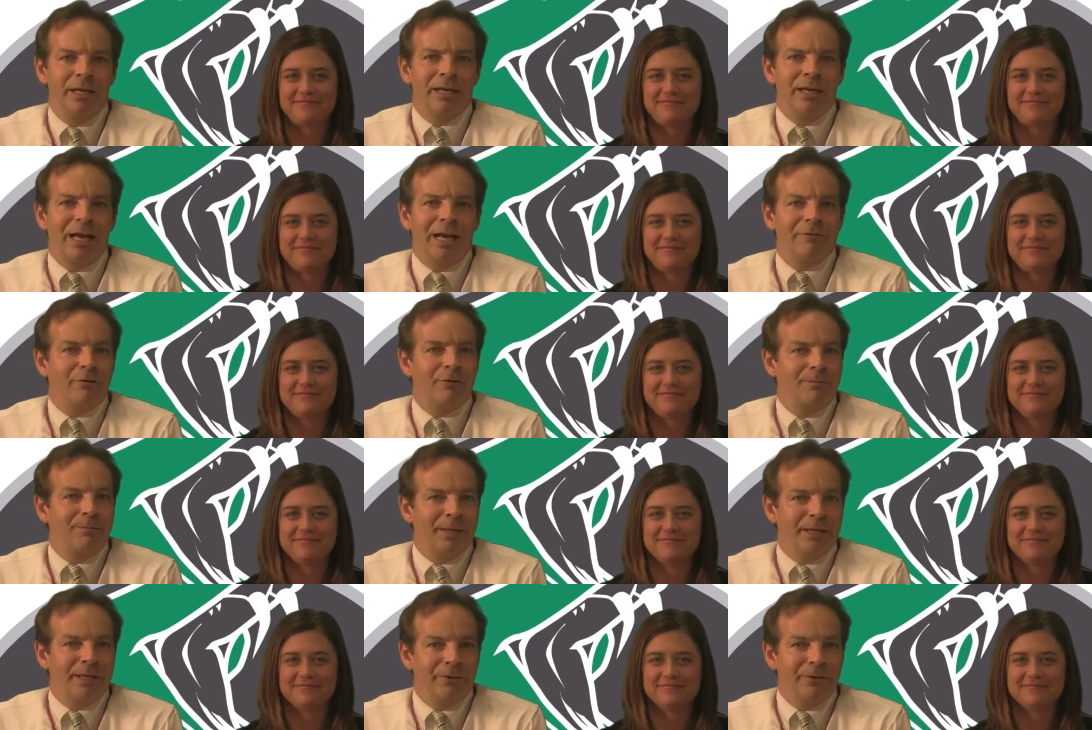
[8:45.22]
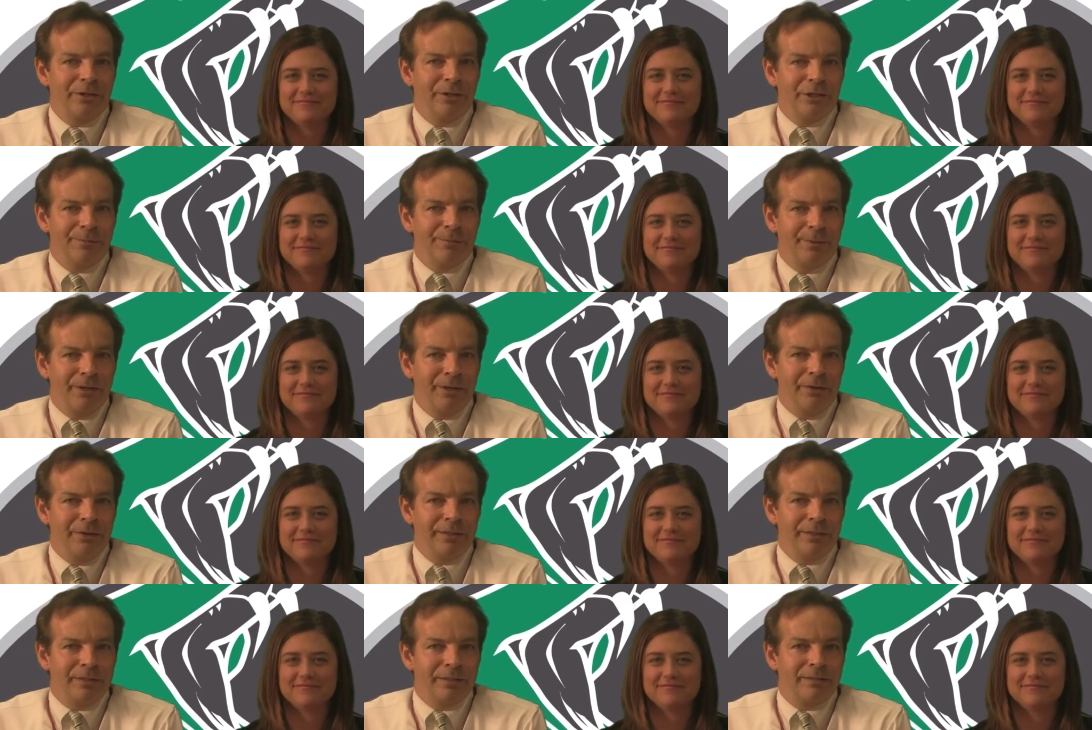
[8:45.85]
Speaker 1: have a better
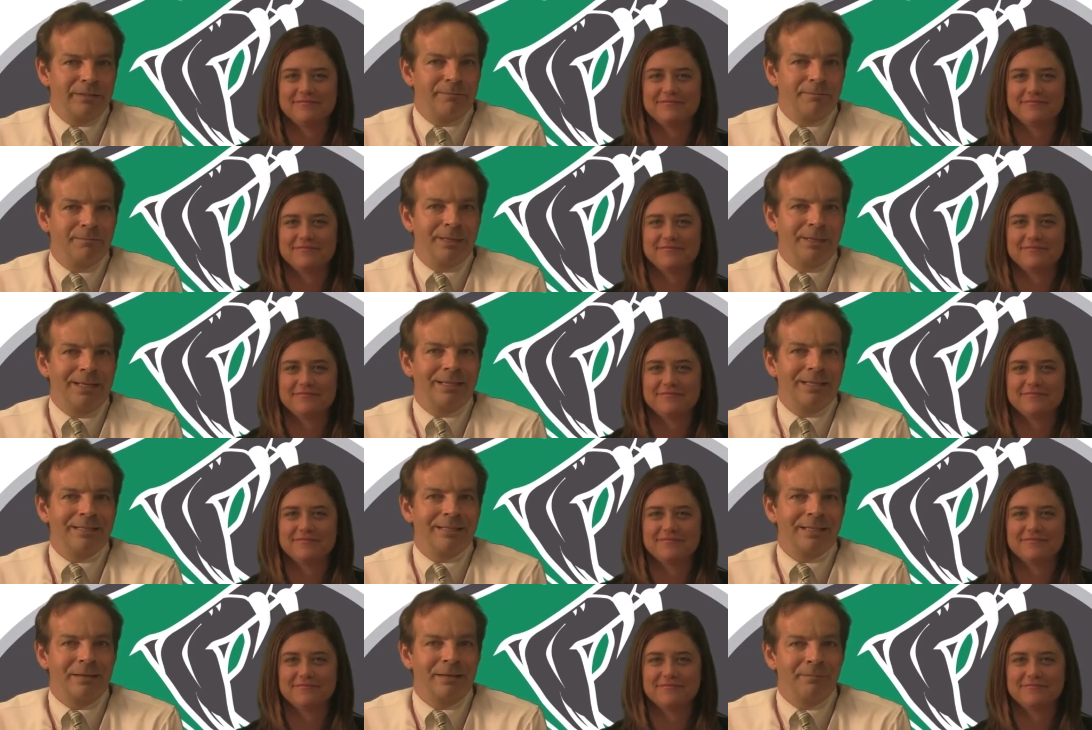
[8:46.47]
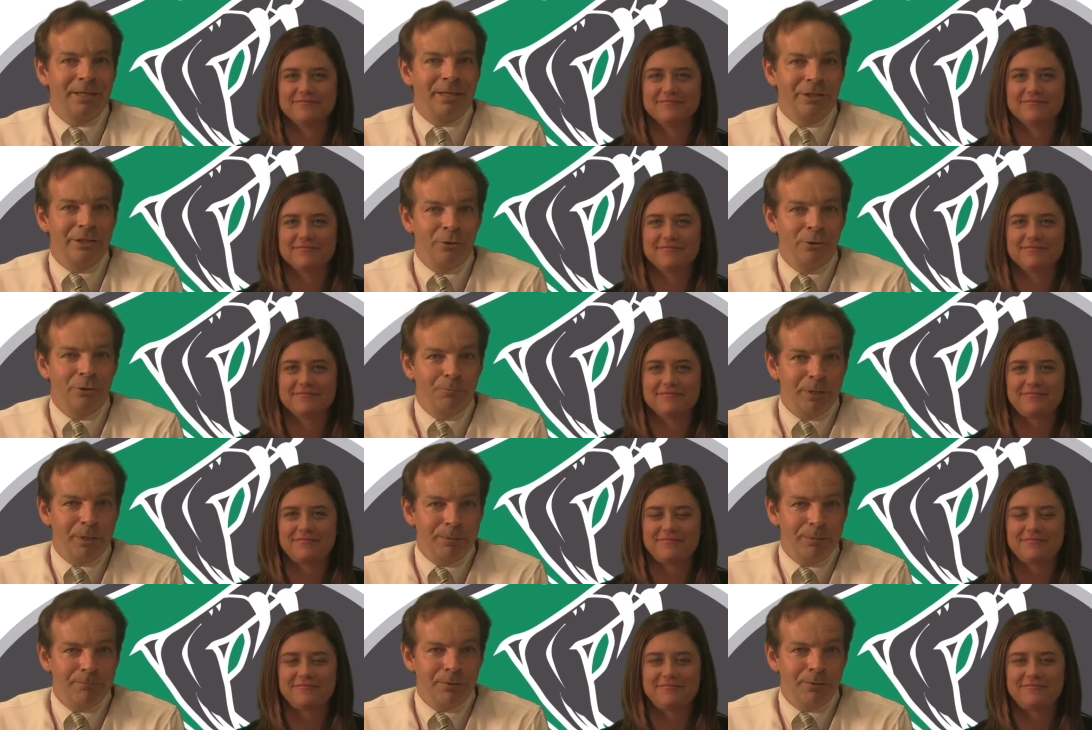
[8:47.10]
experience because they meet new
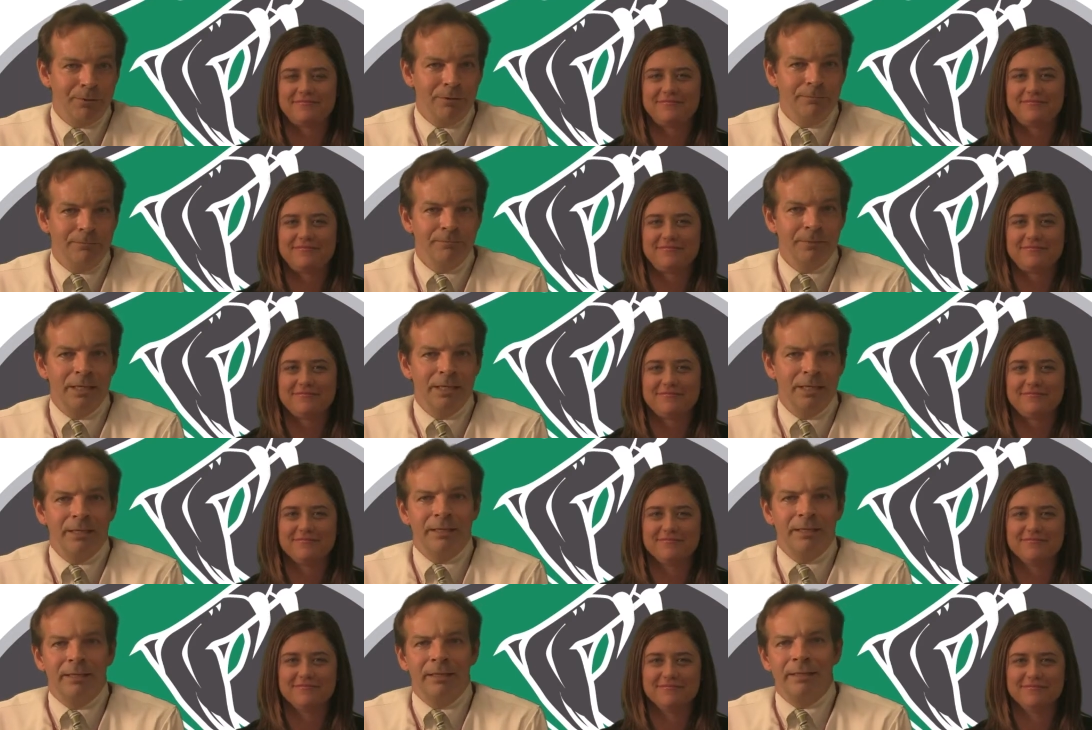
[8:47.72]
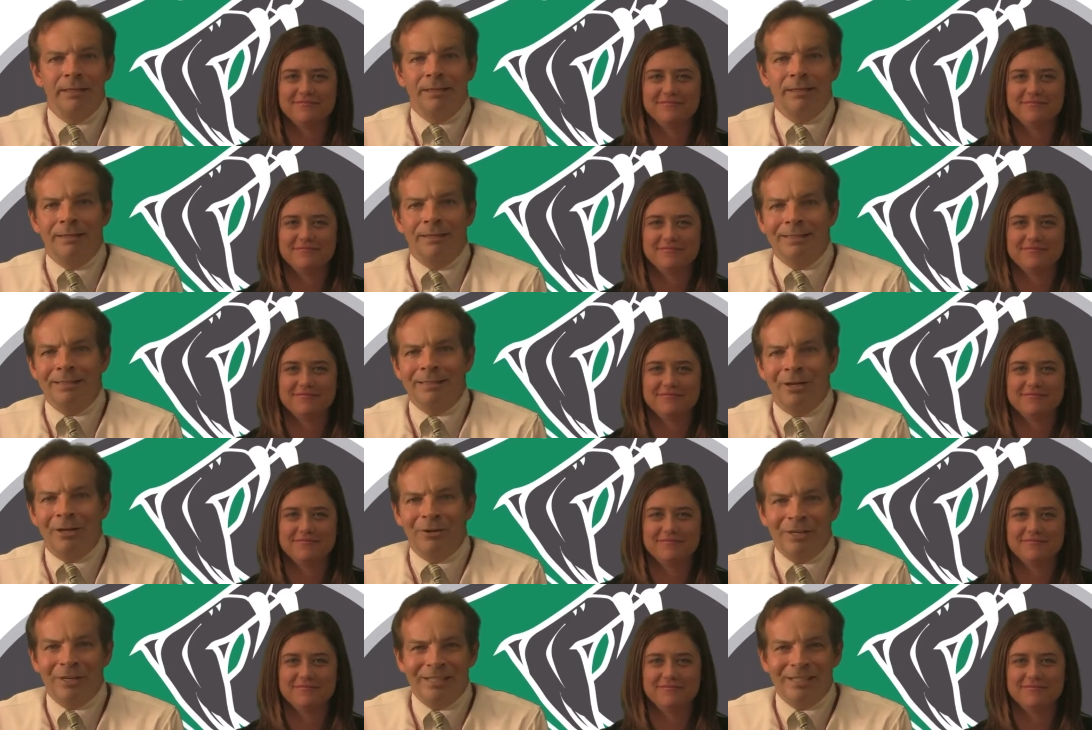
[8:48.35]
people,
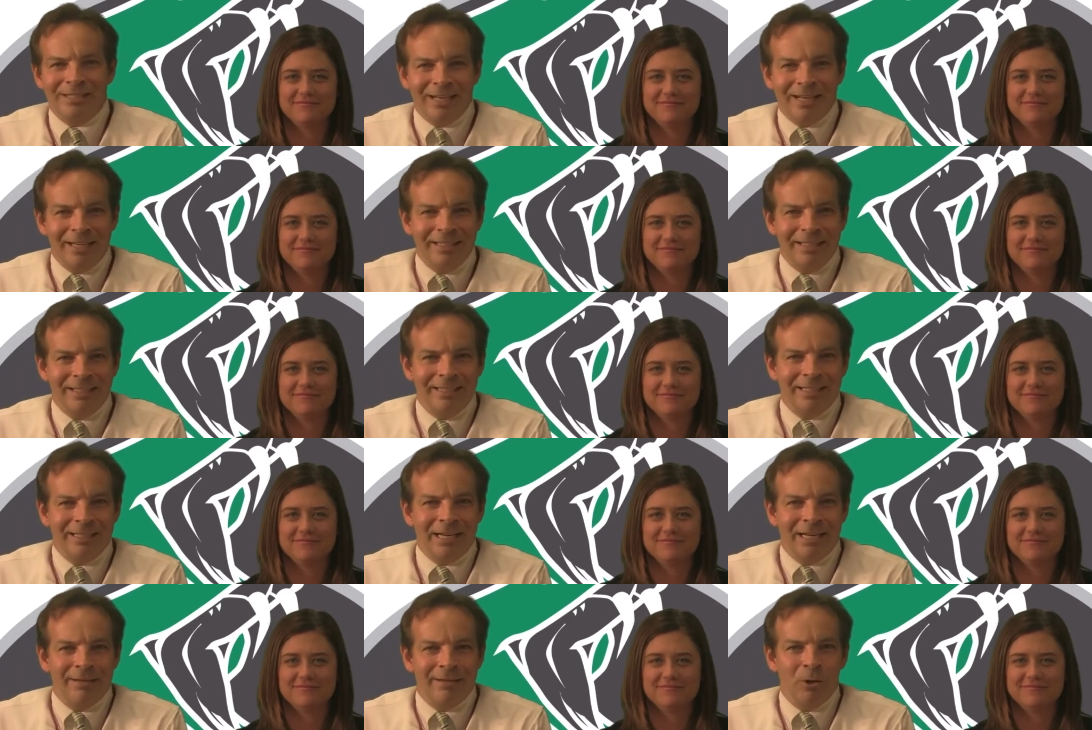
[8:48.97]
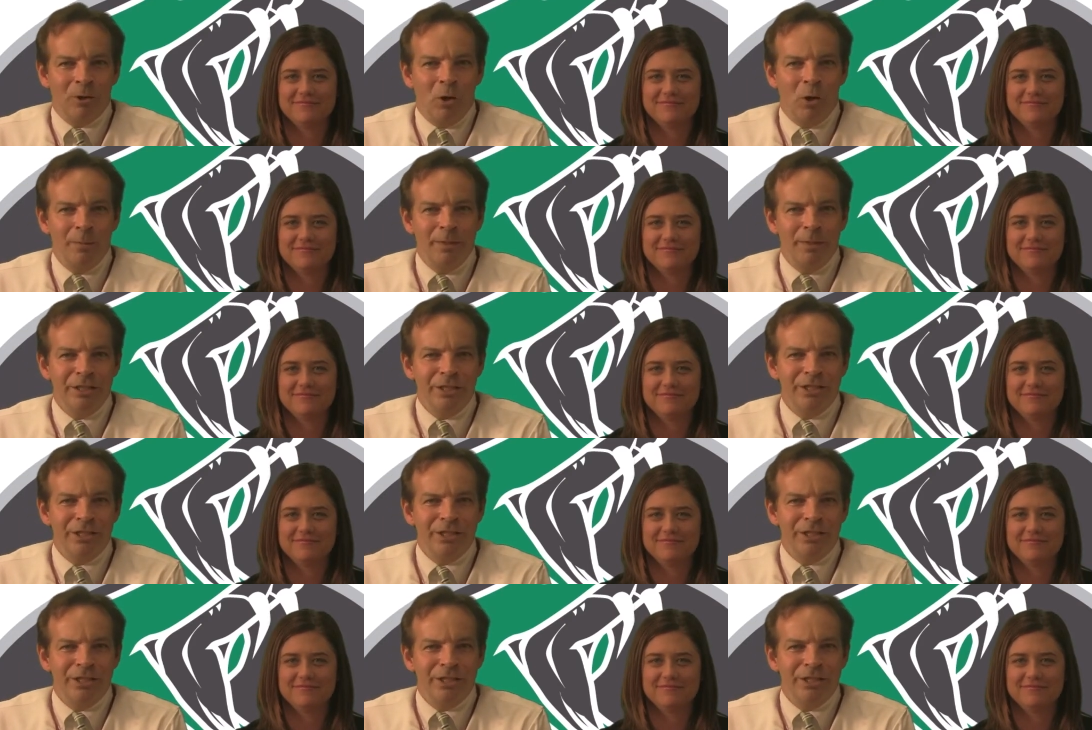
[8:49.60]
are excited to come home each